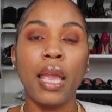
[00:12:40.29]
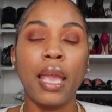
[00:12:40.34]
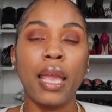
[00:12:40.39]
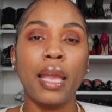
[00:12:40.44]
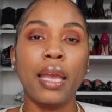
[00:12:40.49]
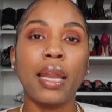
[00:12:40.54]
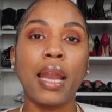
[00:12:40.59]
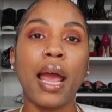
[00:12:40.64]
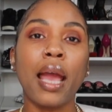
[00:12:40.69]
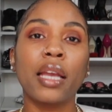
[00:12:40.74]

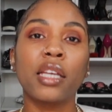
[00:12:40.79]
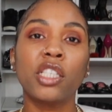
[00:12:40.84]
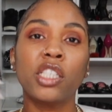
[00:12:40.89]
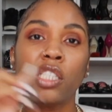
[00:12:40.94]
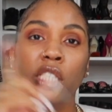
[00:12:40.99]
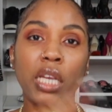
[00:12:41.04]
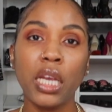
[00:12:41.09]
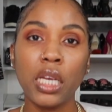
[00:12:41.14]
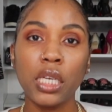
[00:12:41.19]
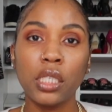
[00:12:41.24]
And I
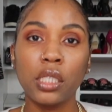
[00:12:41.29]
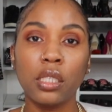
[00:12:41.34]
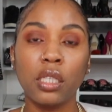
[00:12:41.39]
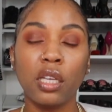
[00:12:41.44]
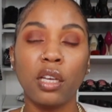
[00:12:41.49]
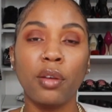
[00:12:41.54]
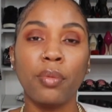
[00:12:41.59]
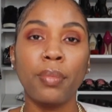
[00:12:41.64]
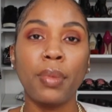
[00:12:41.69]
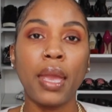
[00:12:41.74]
exchanged
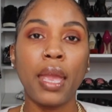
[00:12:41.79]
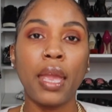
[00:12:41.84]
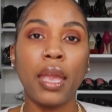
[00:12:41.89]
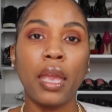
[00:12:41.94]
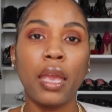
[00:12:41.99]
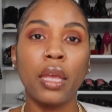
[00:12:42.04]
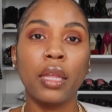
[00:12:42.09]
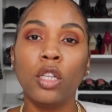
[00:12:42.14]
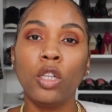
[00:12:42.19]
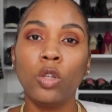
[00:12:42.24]
them
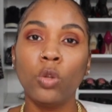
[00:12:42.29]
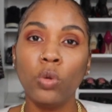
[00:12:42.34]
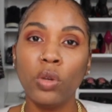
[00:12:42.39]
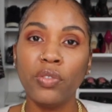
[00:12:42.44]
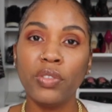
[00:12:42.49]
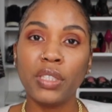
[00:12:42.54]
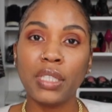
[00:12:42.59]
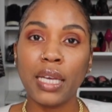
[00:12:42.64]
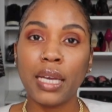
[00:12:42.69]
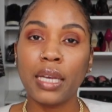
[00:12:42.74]
in the Louis
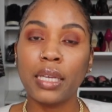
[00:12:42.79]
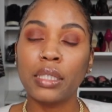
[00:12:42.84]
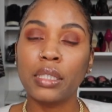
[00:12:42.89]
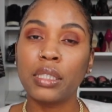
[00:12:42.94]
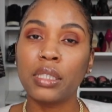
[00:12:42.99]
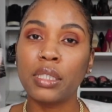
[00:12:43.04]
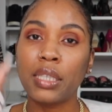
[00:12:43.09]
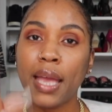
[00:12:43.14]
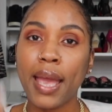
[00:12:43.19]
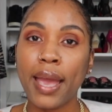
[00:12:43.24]
Vuitton
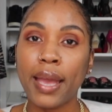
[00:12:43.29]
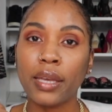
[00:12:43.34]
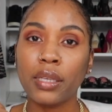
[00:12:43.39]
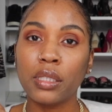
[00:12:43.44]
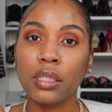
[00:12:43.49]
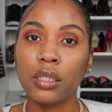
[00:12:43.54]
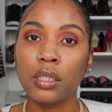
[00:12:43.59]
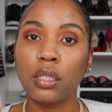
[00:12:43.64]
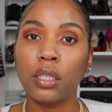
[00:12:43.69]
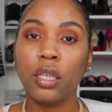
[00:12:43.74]

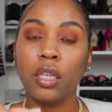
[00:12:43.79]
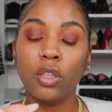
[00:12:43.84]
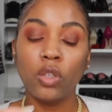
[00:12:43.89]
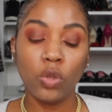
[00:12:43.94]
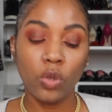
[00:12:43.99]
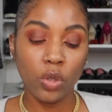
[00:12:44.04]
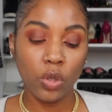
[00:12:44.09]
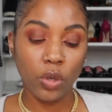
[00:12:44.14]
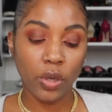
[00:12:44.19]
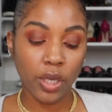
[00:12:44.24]
Saks in New
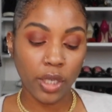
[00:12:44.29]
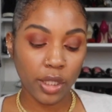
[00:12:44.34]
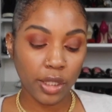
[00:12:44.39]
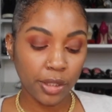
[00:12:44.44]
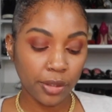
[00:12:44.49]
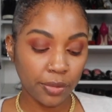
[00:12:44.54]
York.